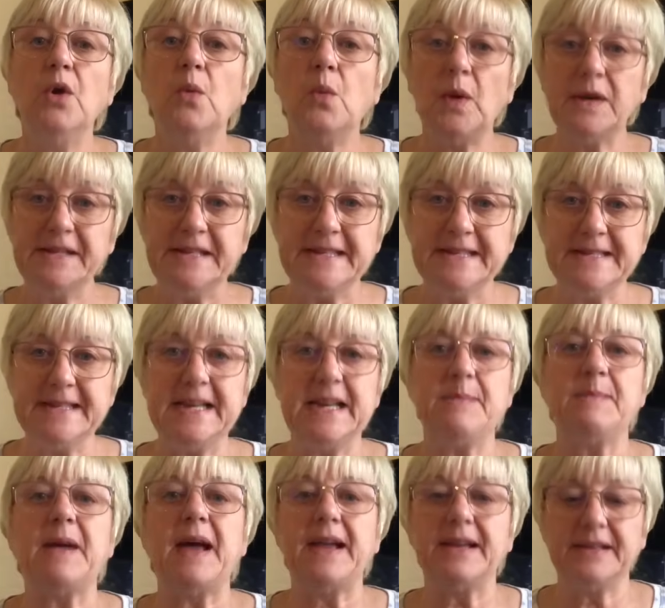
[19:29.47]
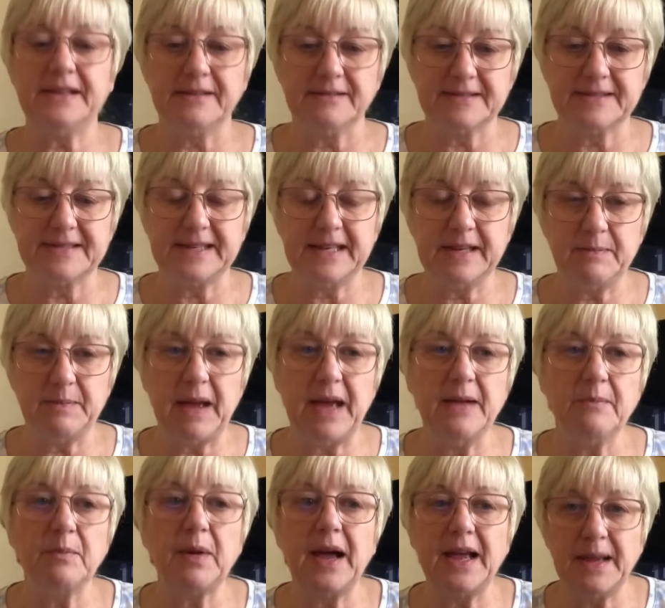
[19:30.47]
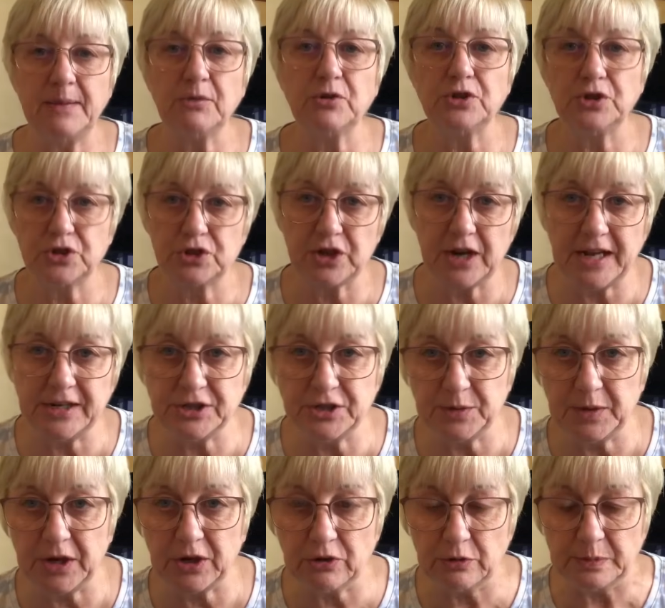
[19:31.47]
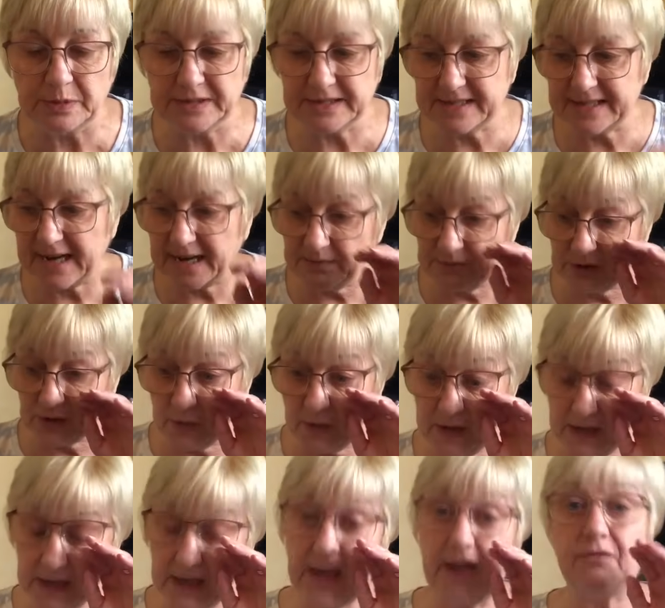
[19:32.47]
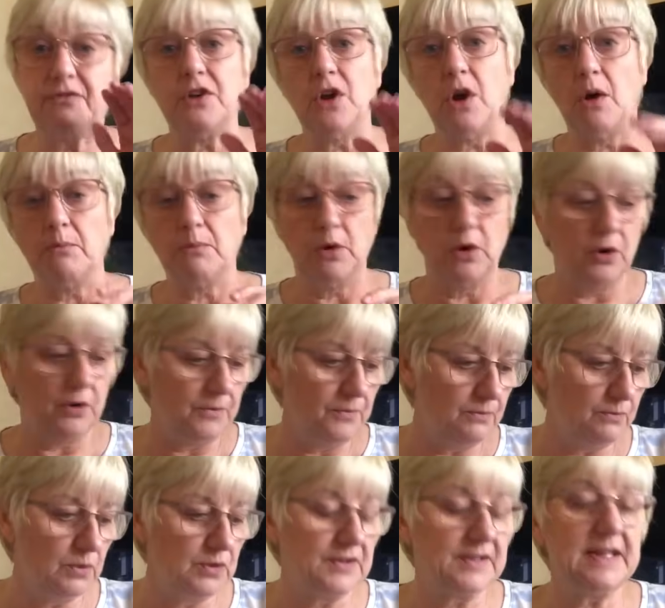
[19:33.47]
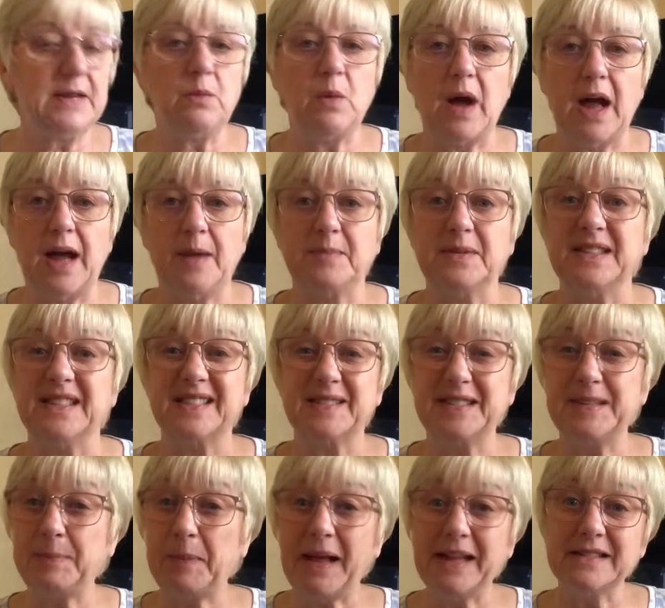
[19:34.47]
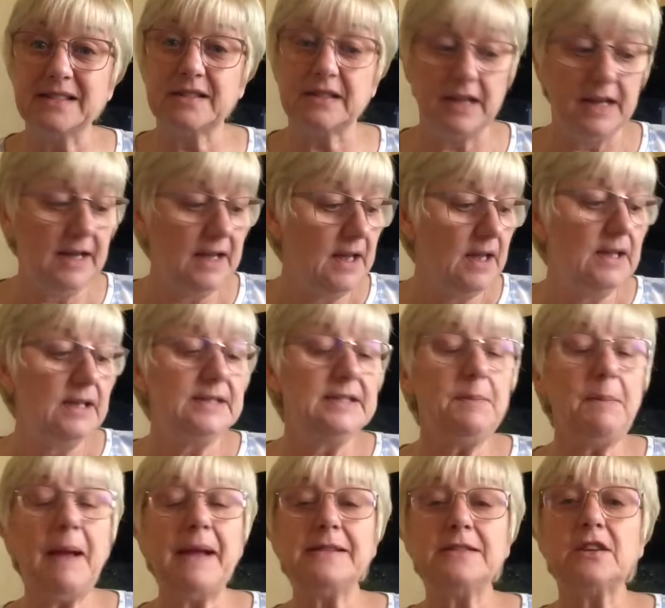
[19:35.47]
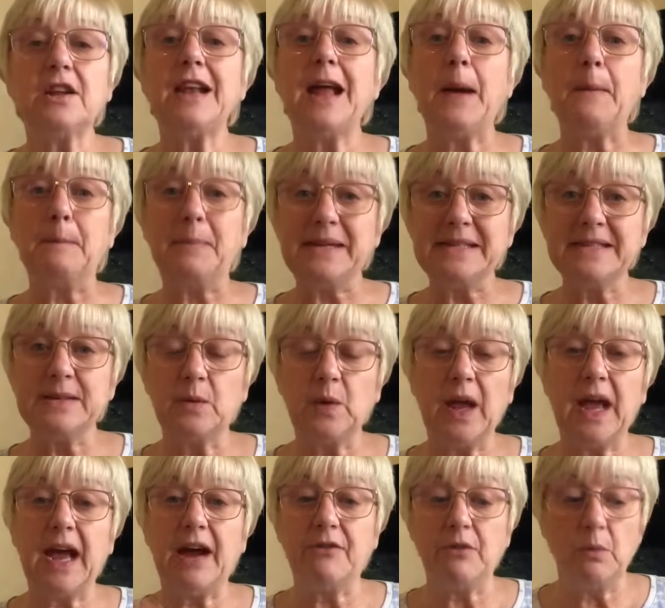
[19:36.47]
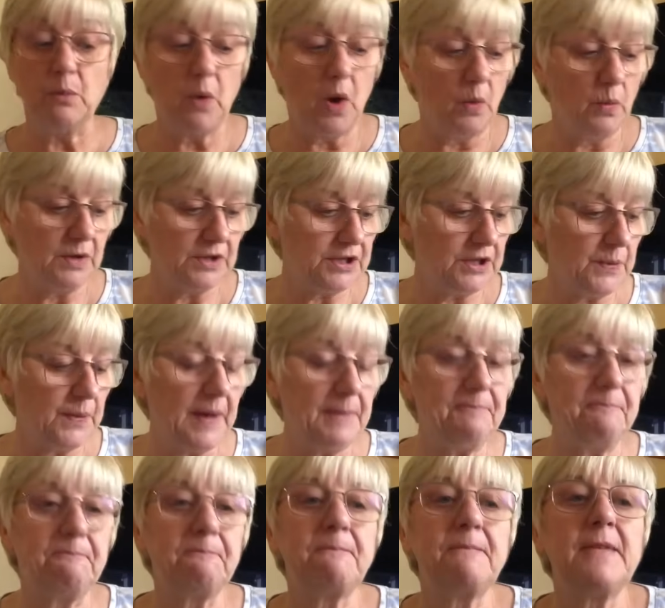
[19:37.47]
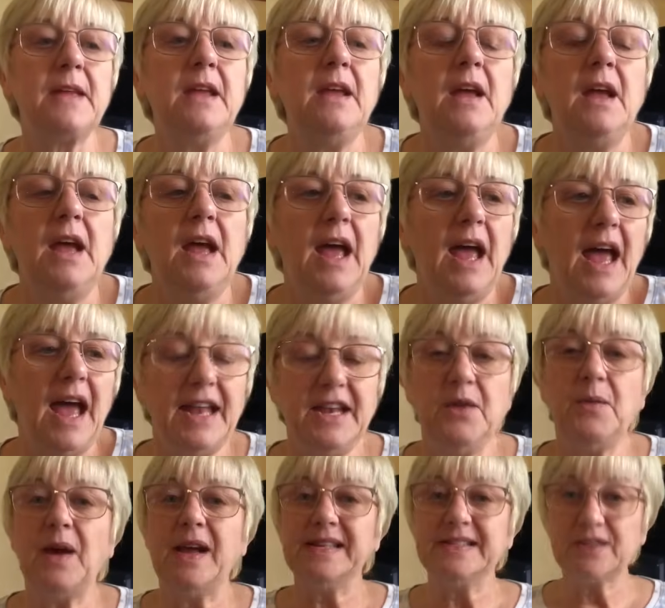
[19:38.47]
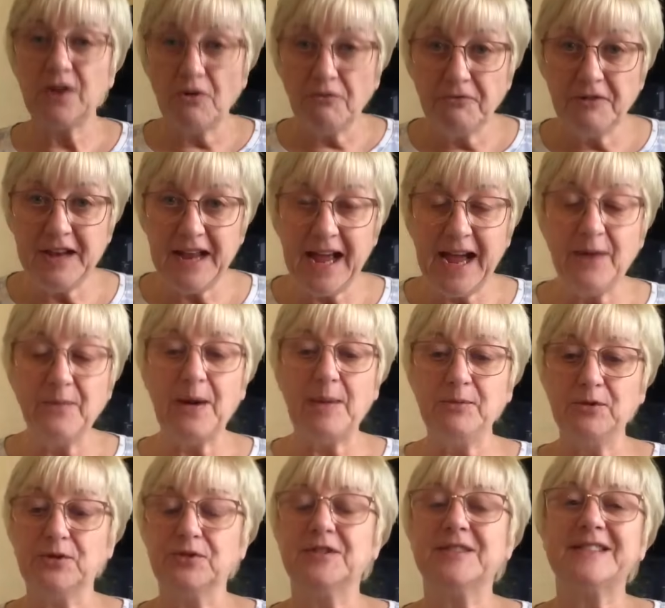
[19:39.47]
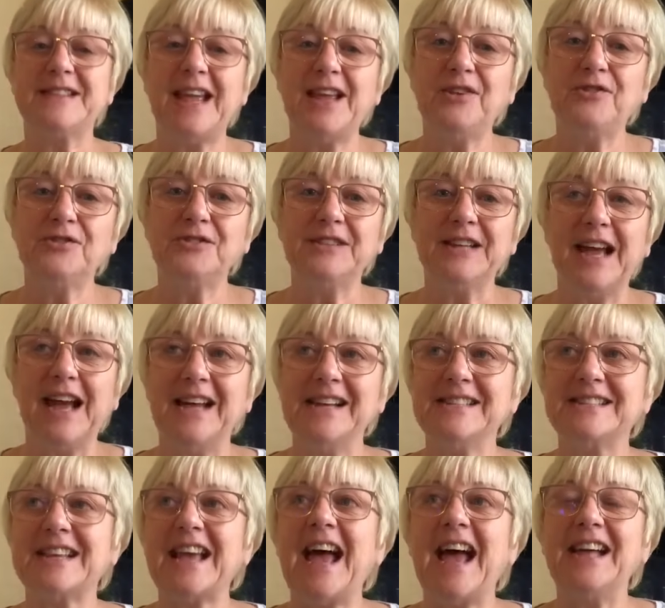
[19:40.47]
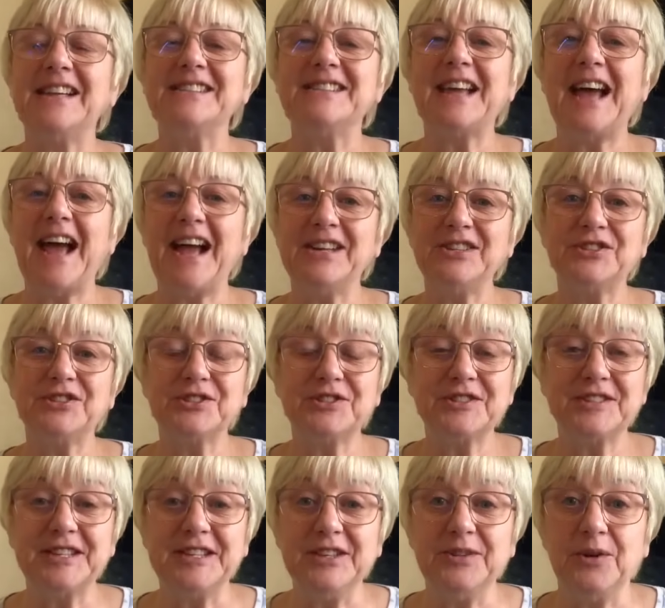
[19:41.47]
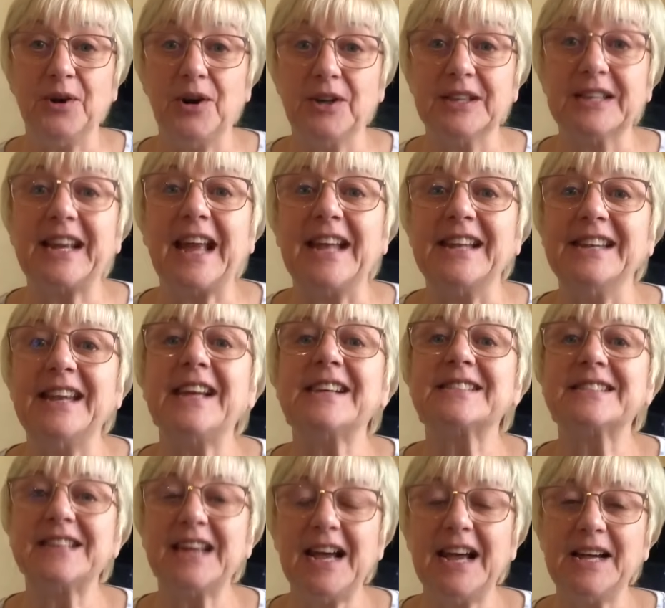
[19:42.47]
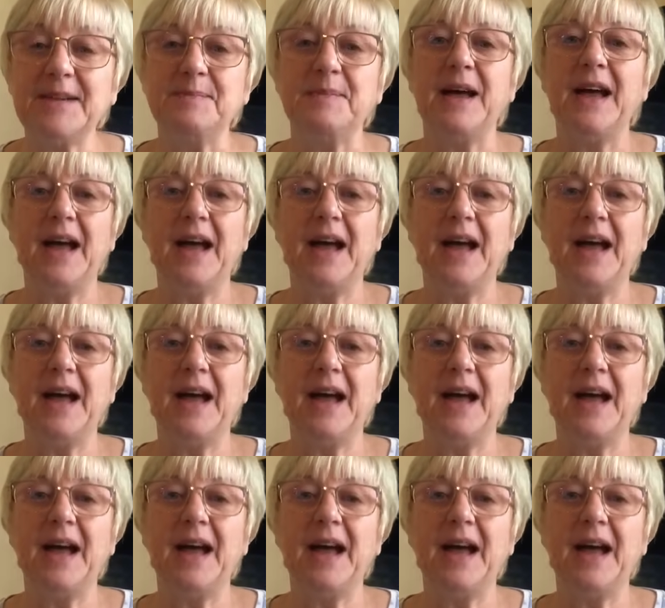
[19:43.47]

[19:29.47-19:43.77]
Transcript: When you see me, you'll see me. But I am going to try and do it a couple of times a week, if not more. We'll see what happens. Depends on how busy we are and what we're doing. Anyway, so for now, I'm going to say good night and I shall see you all again next time.